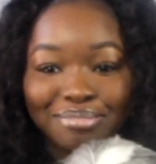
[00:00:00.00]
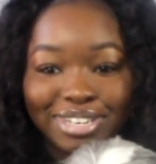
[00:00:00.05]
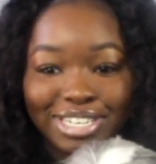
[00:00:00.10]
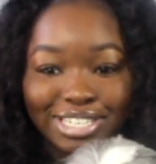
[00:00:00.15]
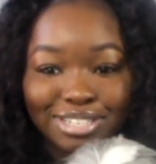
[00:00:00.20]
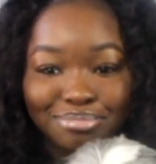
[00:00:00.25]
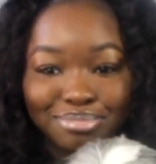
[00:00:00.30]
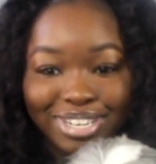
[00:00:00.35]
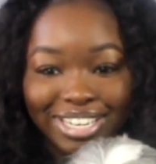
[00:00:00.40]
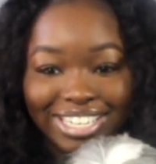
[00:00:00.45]

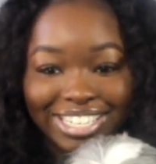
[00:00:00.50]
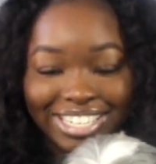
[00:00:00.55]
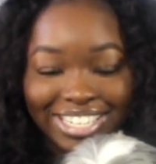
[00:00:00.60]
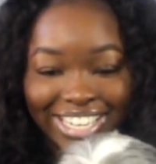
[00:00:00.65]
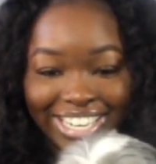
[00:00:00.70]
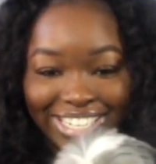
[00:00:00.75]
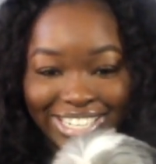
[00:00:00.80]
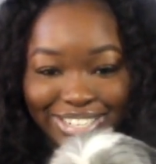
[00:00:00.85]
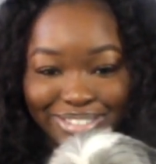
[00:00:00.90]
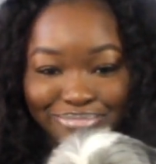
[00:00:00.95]
He's being
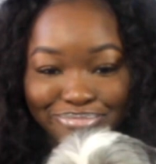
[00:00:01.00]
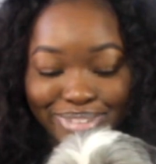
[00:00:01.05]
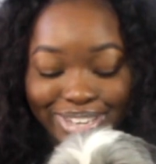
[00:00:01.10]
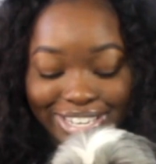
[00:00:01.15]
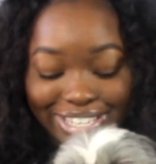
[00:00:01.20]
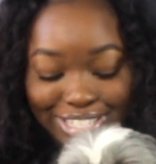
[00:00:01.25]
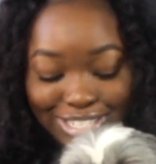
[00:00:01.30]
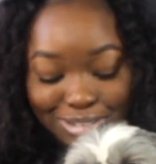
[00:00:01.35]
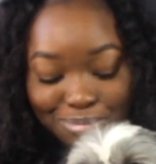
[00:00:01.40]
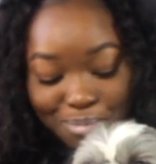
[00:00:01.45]
such a
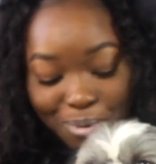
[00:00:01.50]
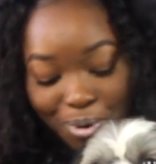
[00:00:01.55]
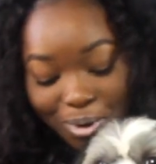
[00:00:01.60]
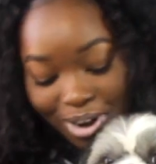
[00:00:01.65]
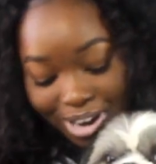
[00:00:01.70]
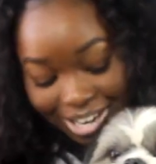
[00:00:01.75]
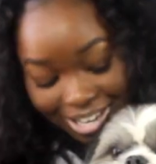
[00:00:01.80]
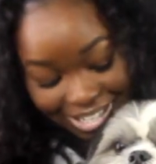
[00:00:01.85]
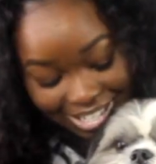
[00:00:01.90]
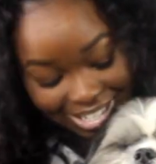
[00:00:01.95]
big sport